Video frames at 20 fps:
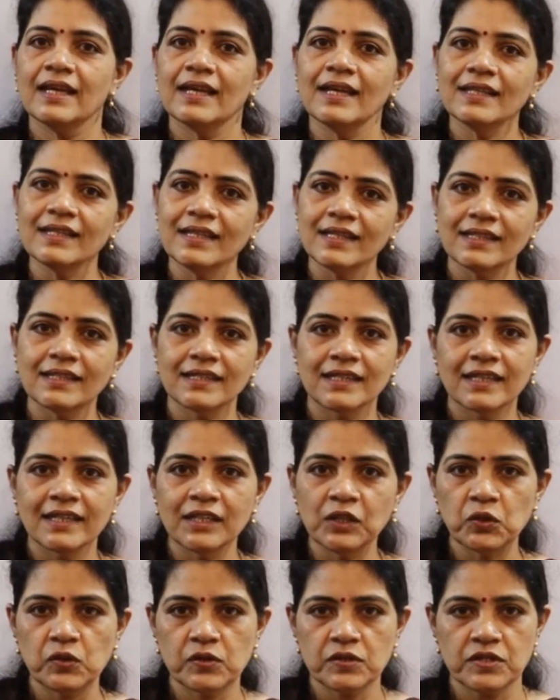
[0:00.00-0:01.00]
In the
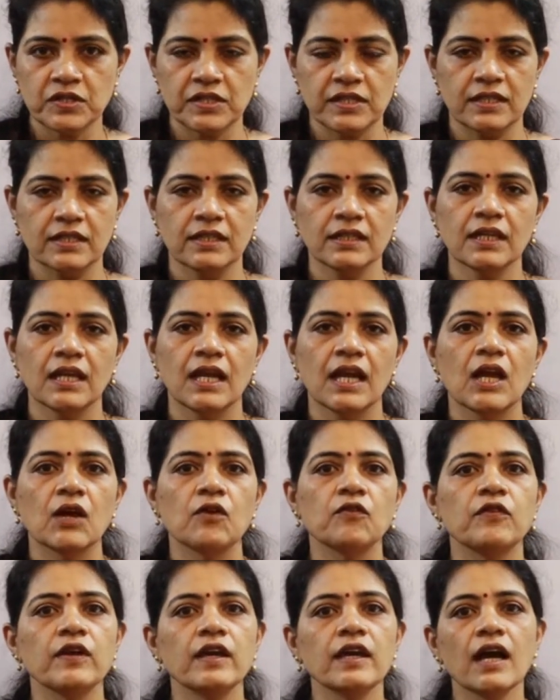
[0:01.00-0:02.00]
third question,
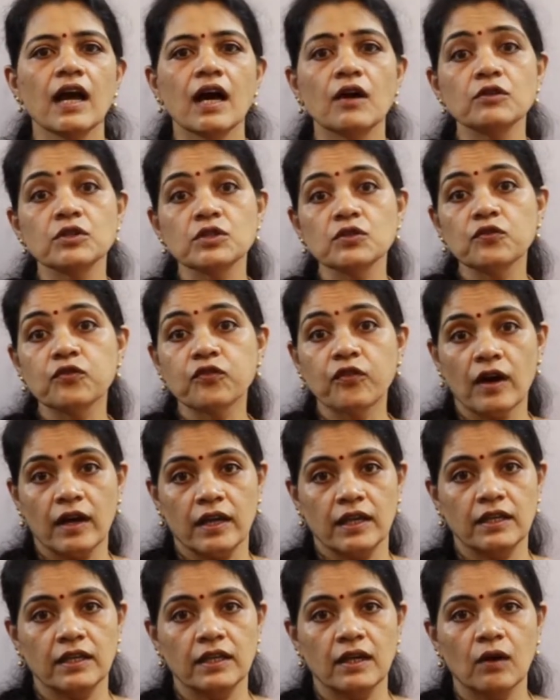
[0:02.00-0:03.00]
we have to
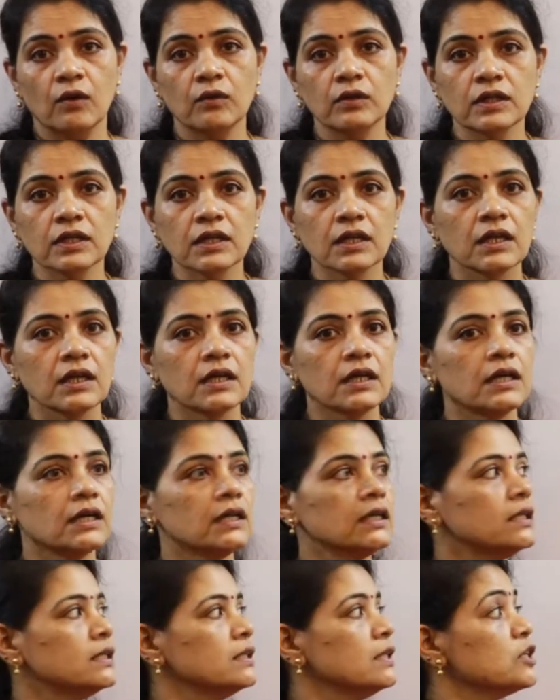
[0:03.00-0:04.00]
find out
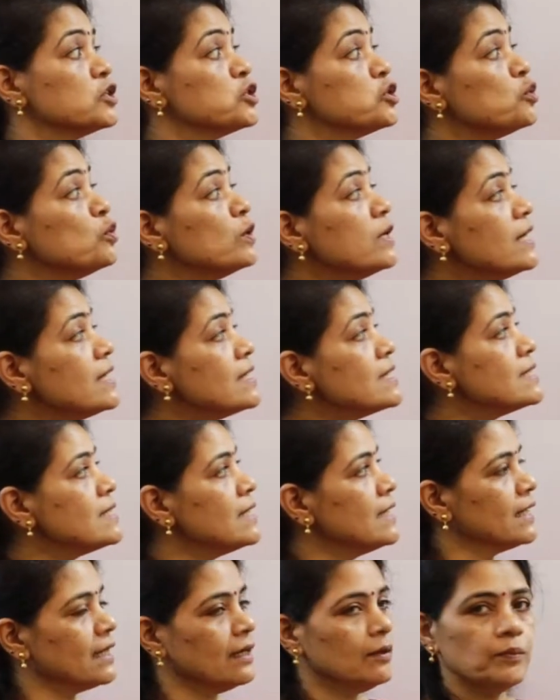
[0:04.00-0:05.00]
the sugar
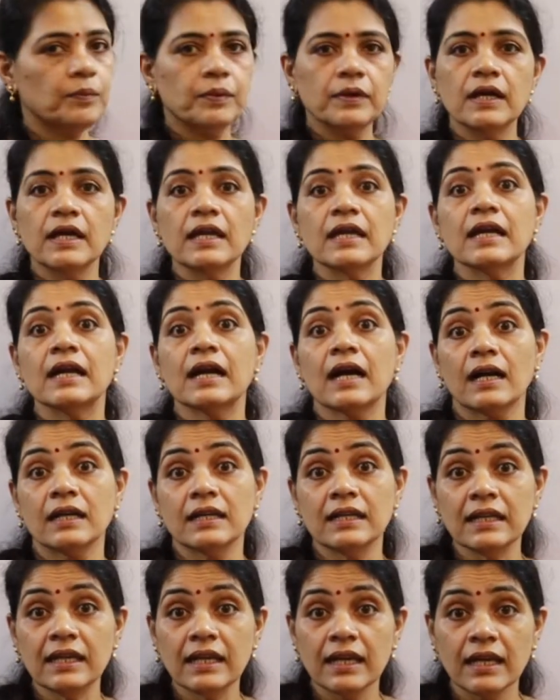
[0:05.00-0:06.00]
syrup
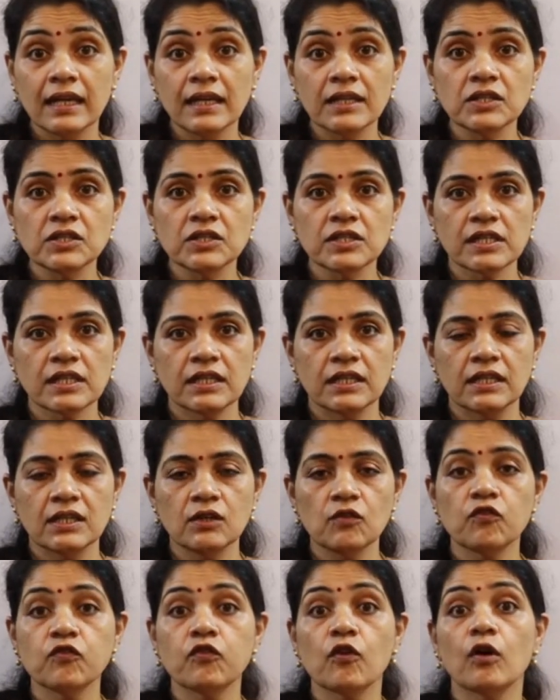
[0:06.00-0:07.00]
contained in
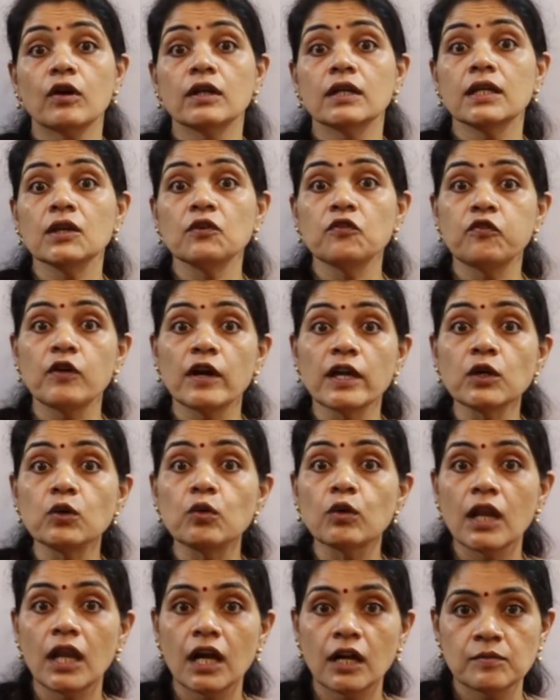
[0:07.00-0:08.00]
45
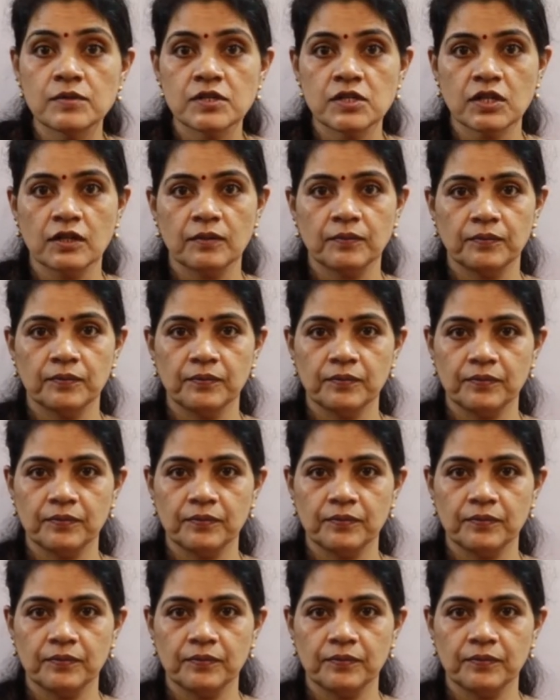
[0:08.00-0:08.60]
gulab jam.